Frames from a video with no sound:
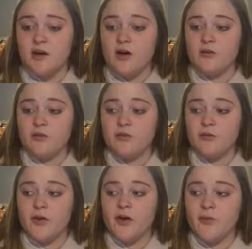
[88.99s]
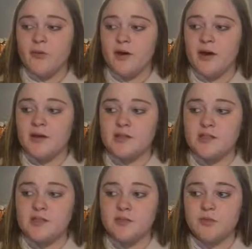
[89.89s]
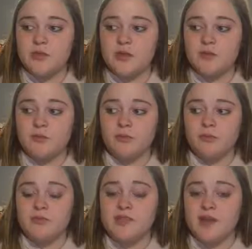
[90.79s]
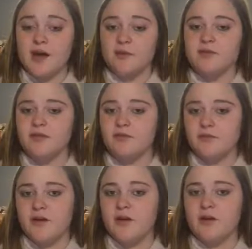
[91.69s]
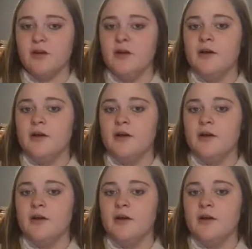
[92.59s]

overflow, but since we were set up to fail,